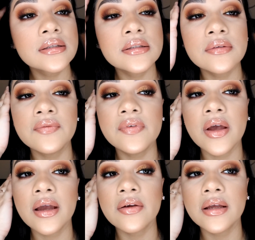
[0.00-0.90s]
It's
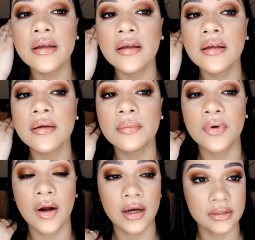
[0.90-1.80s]
very
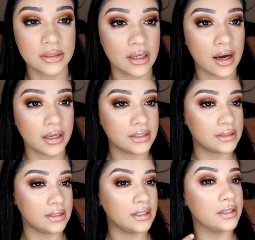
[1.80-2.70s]
bronze
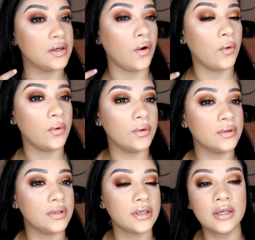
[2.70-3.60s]
goddessy, gold,